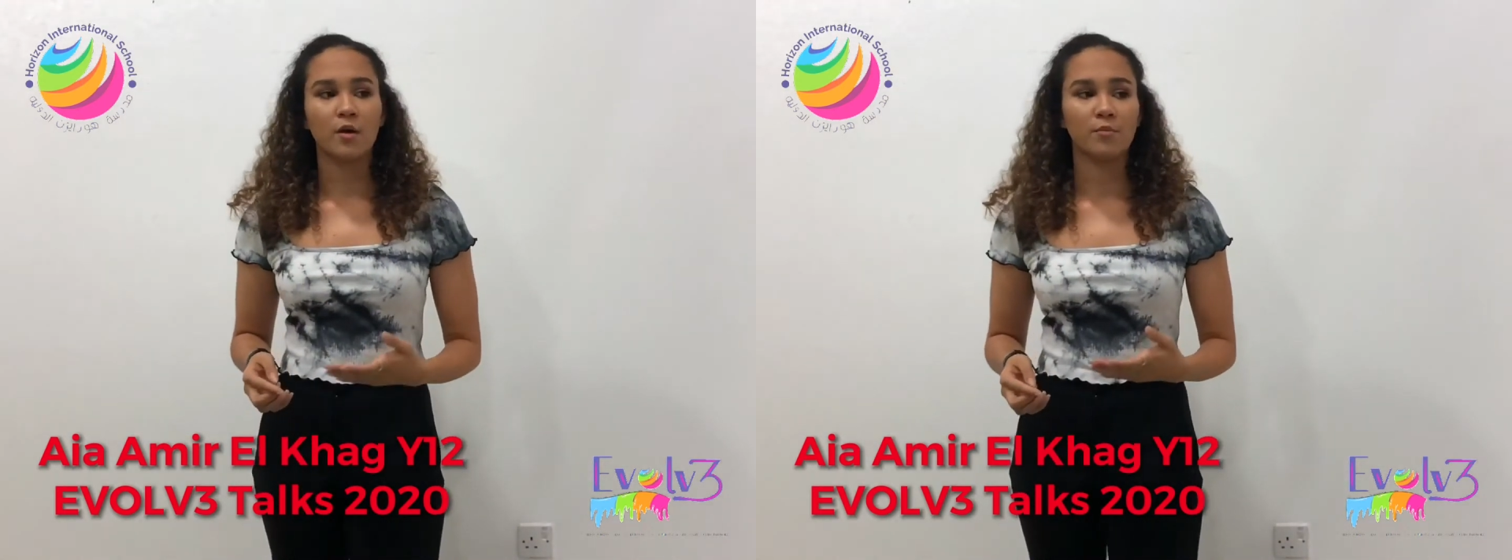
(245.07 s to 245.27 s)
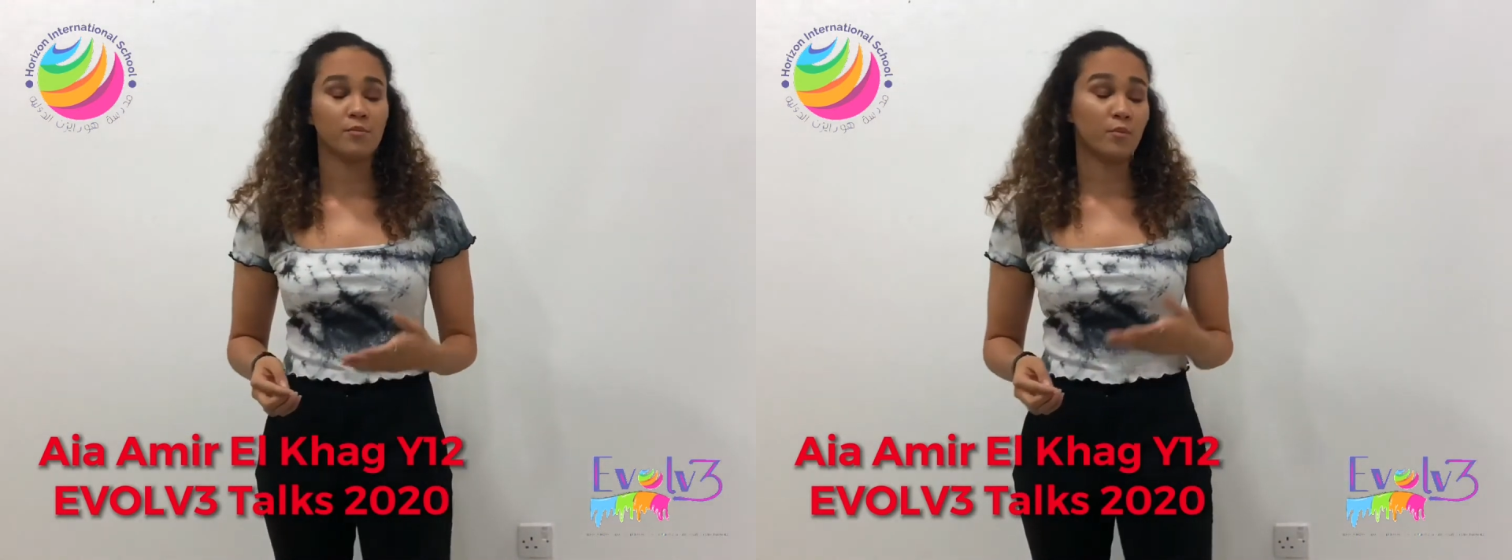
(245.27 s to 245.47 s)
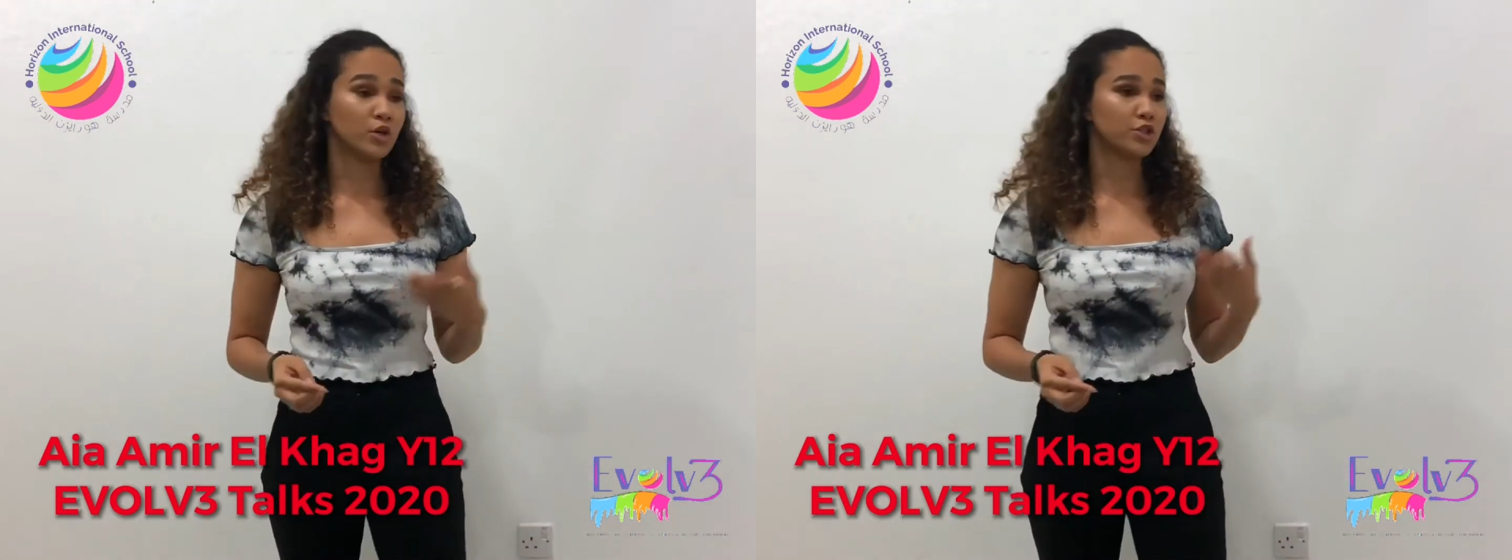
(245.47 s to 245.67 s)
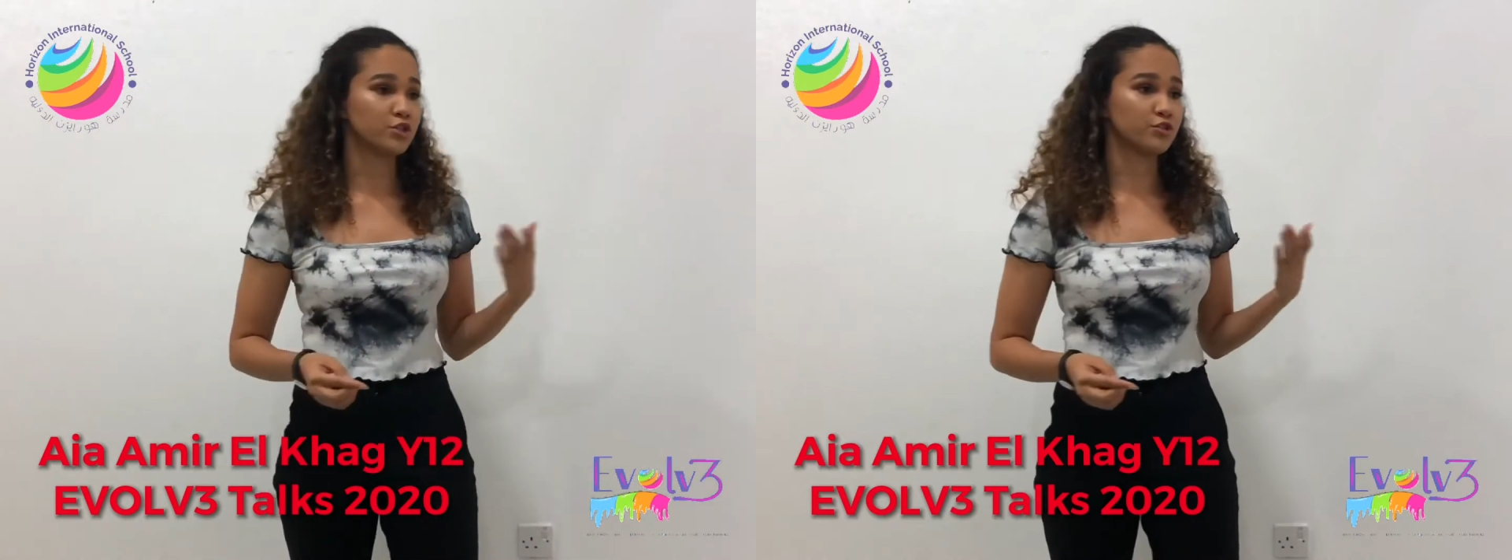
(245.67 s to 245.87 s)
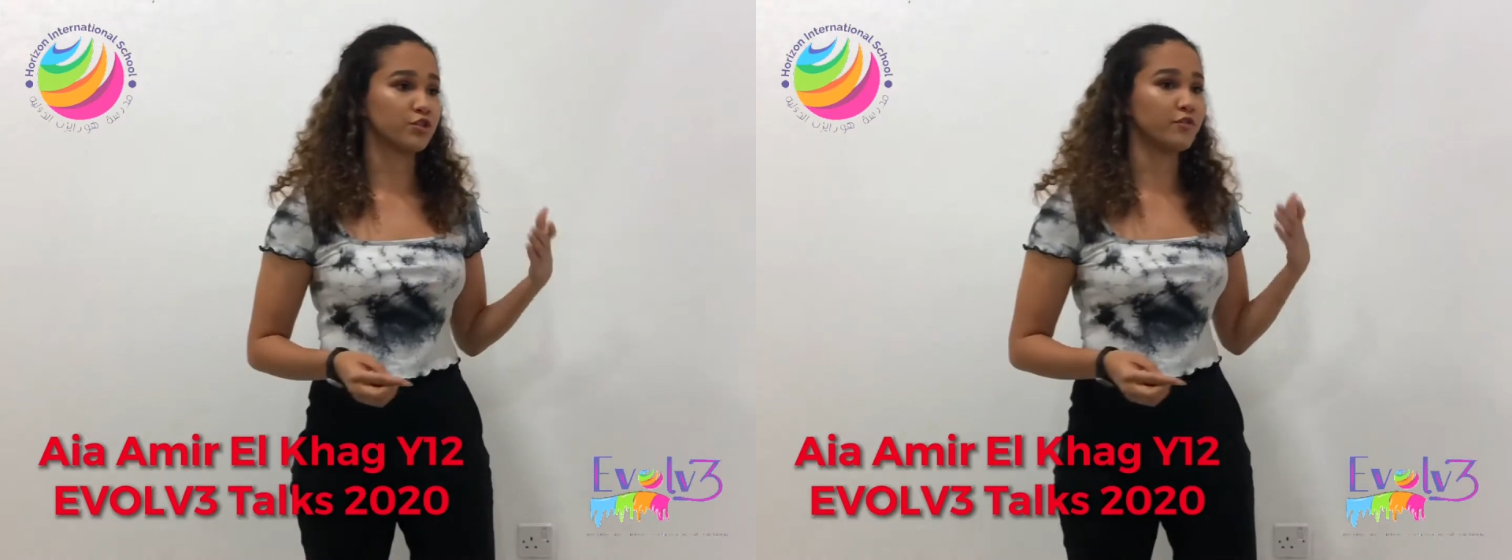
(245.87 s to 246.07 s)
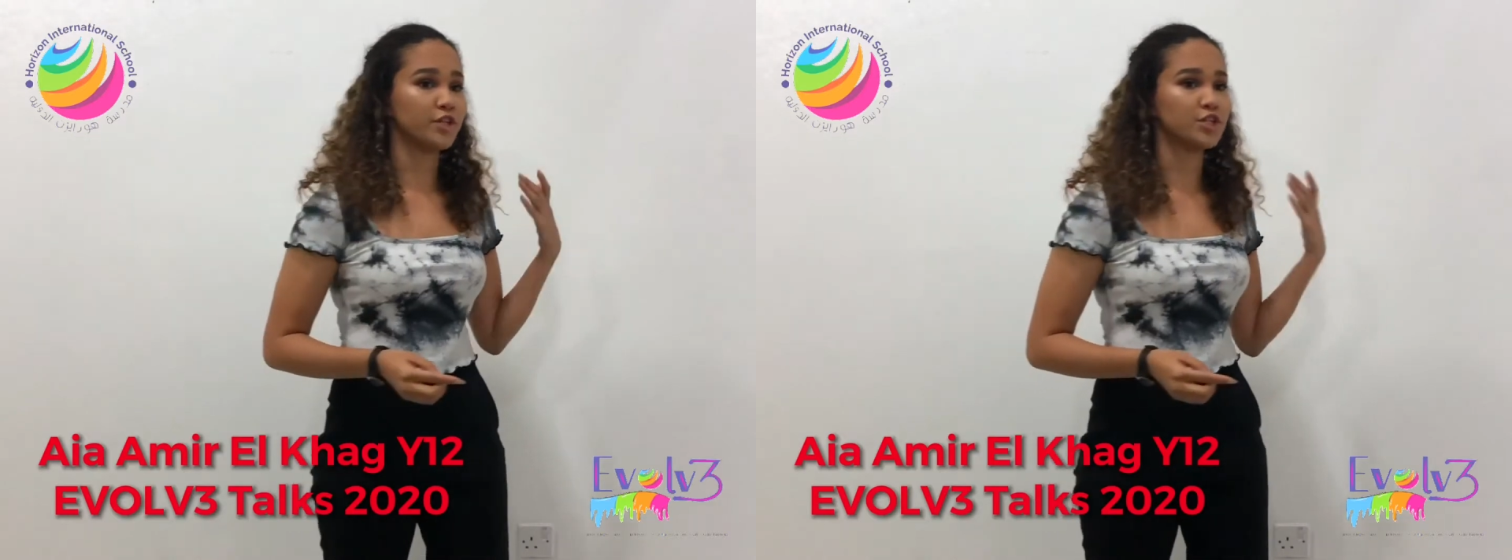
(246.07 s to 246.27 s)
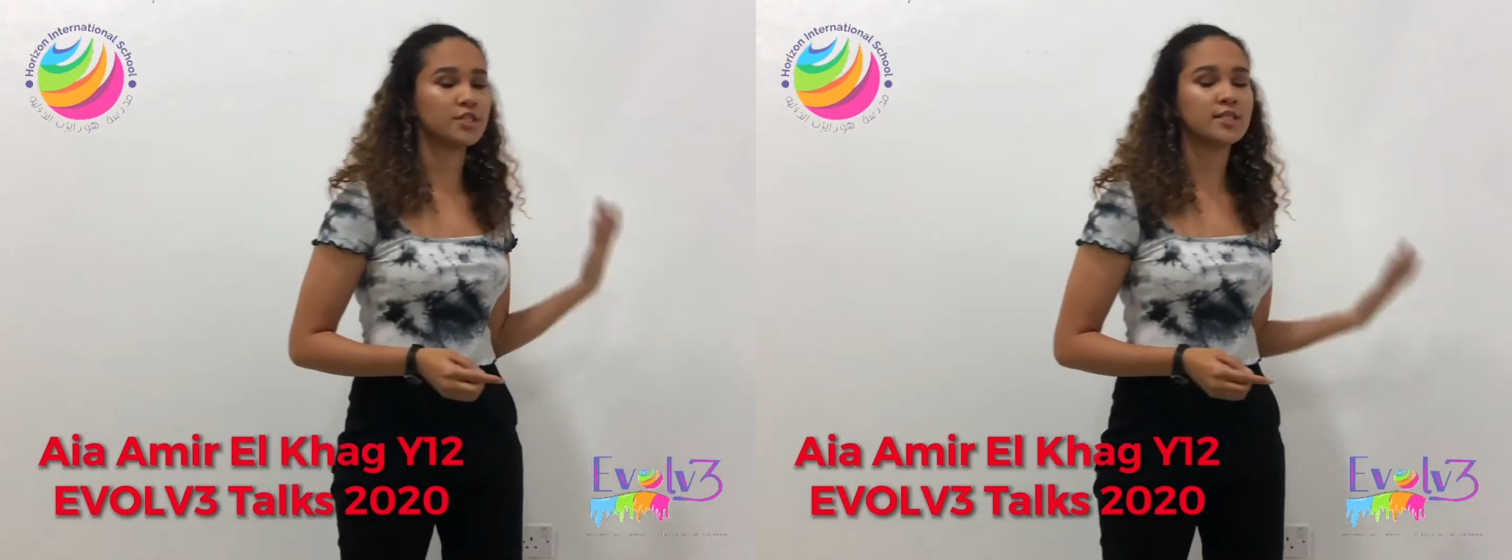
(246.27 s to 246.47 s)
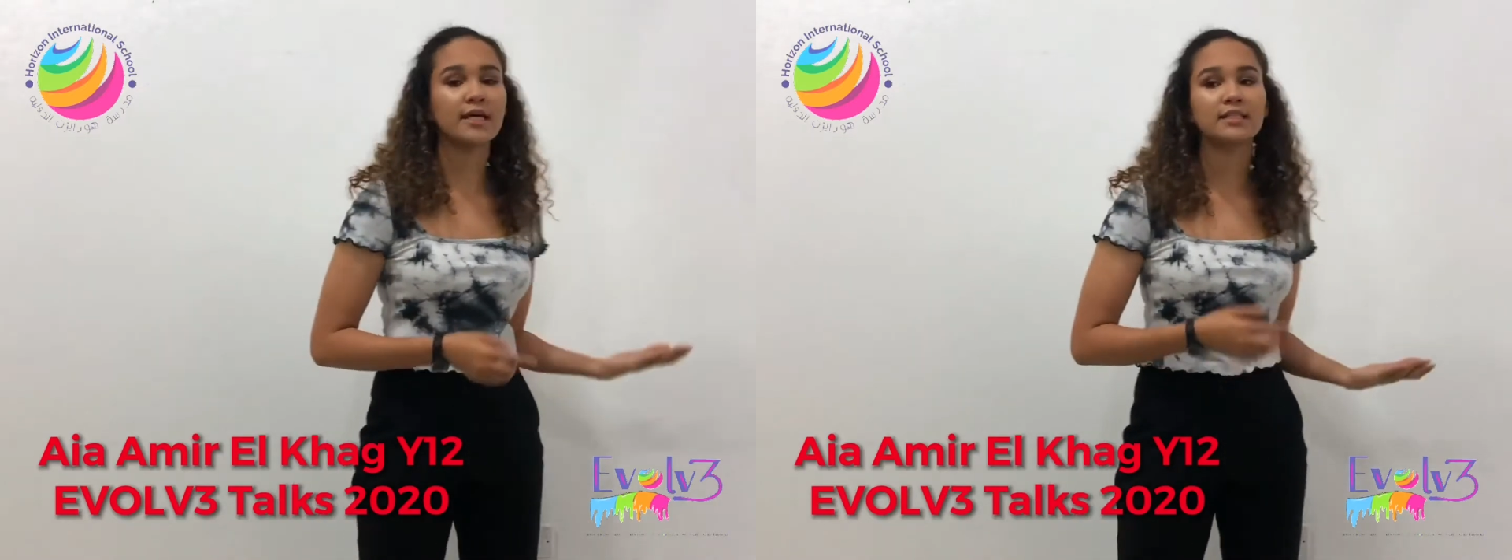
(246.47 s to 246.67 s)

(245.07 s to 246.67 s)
among children of ages 10